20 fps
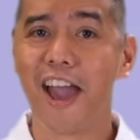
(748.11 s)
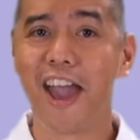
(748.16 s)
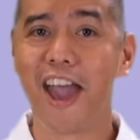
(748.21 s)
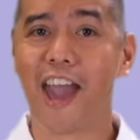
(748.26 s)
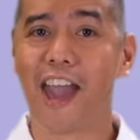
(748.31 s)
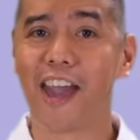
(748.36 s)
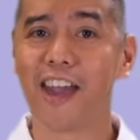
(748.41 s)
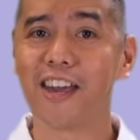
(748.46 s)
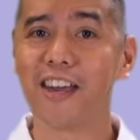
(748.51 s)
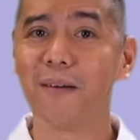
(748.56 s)

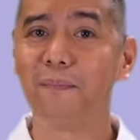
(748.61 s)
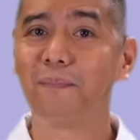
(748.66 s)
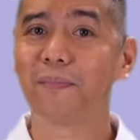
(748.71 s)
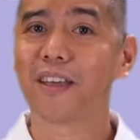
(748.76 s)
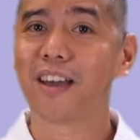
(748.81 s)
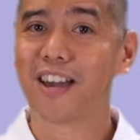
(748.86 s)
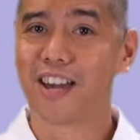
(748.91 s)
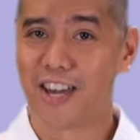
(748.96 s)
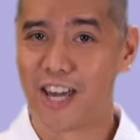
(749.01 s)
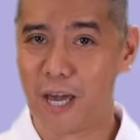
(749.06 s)
A.
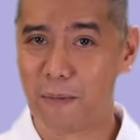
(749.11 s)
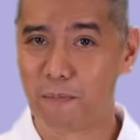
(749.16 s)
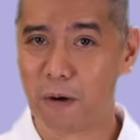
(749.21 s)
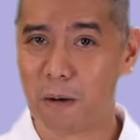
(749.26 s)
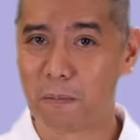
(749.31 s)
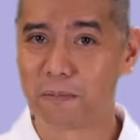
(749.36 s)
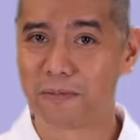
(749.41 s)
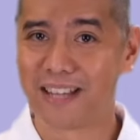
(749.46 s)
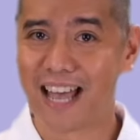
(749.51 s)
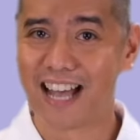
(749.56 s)

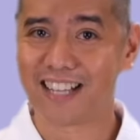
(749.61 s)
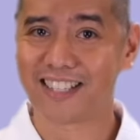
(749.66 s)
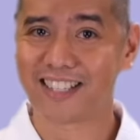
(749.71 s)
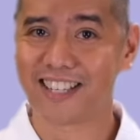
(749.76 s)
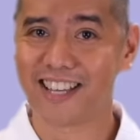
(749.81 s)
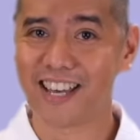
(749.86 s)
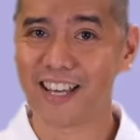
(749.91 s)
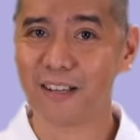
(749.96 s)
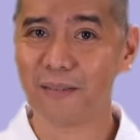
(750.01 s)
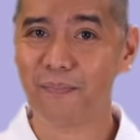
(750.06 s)
Hip-hop
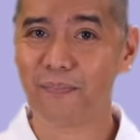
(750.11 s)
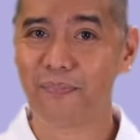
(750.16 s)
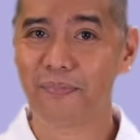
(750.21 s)
dancing.